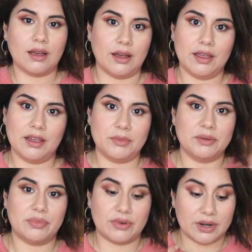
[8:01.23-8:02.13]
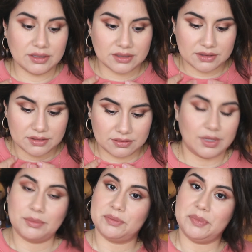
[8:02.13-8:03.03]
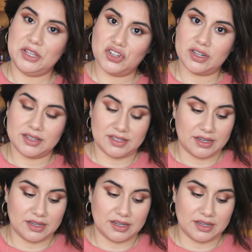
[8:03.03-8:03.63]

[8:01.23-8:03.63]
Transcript: I am impressed. I'm speechless,